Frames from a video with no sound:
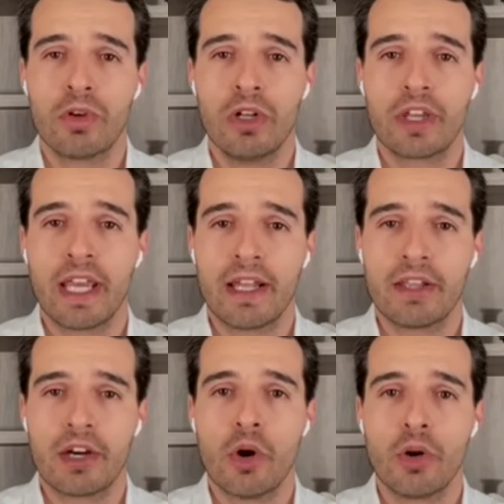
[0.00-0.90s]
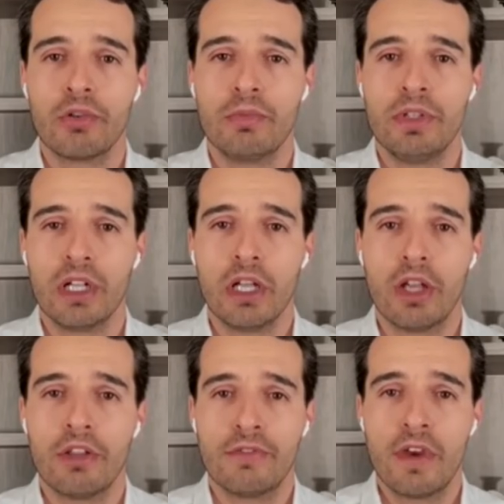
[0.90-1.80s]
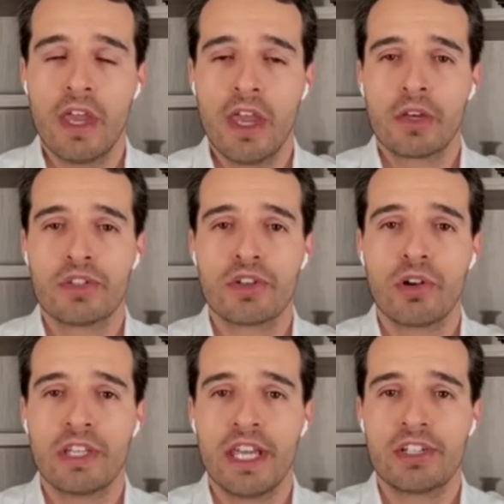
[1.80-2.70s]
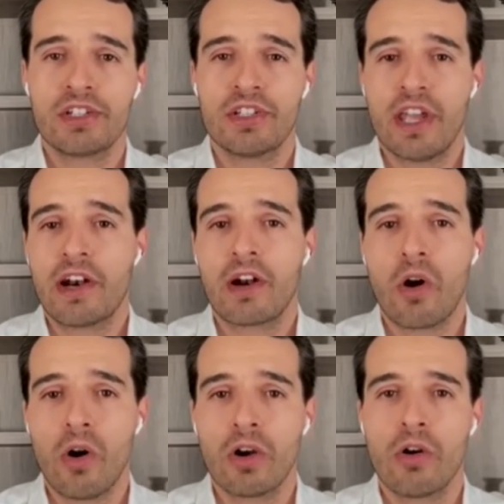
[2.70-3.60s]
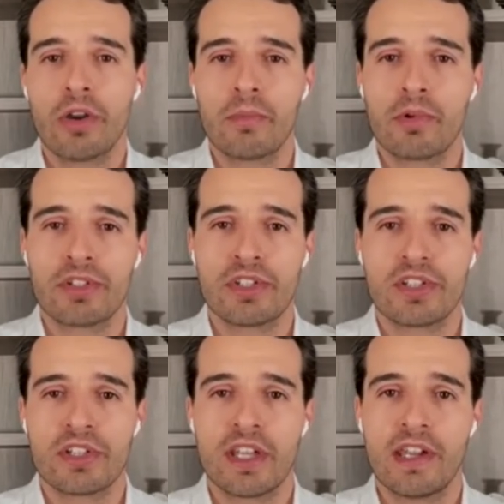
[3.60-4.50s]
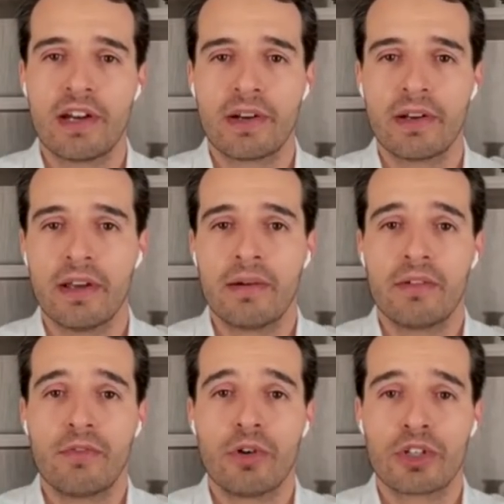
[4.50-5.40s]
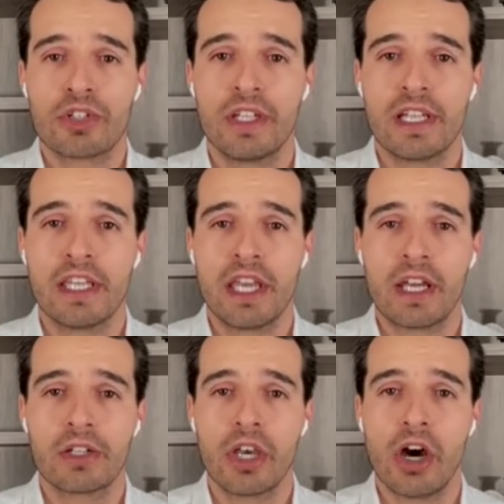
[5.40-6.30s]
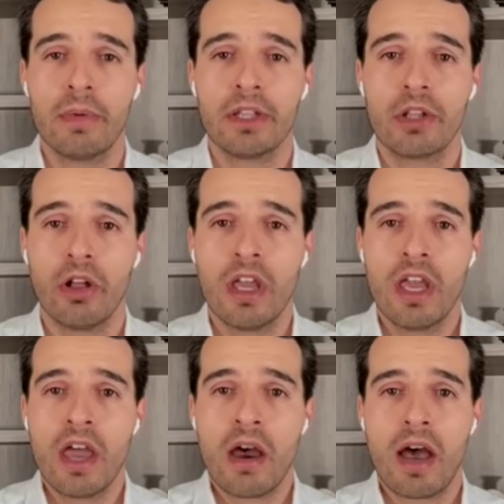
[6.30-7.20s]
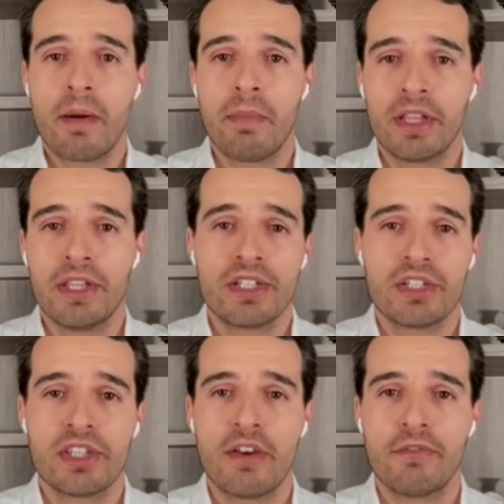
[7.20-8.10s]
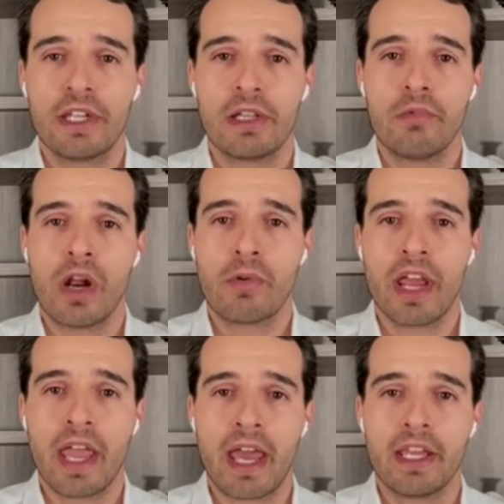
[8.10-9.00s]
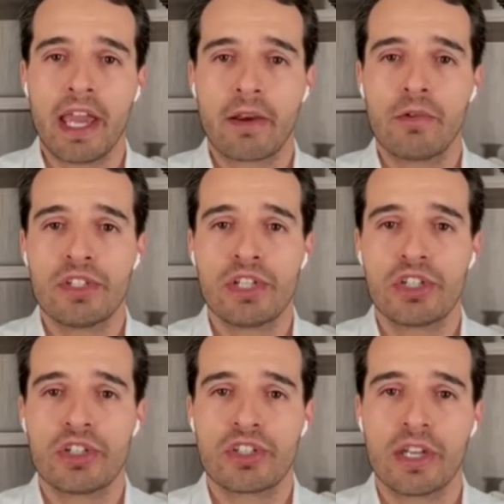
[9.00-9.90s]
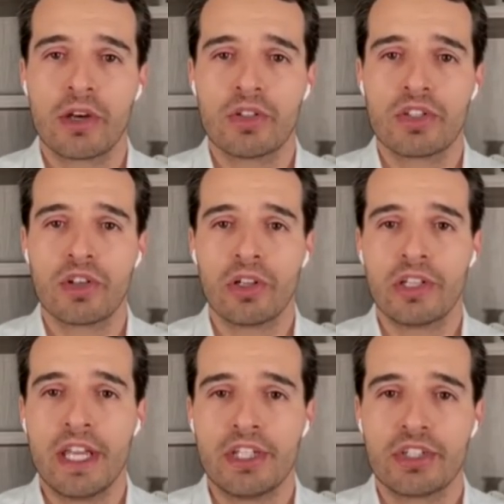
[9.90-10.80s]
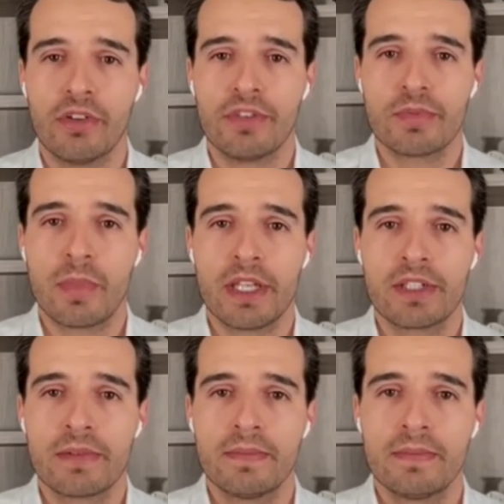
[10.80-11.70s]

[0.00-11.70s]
we're looking at. There are going to be a lot of consolidation. There are ongoing processes that are unfortunately cannot comment on, but this is definitely where we're heading: acquisitions and a consolidation of the space.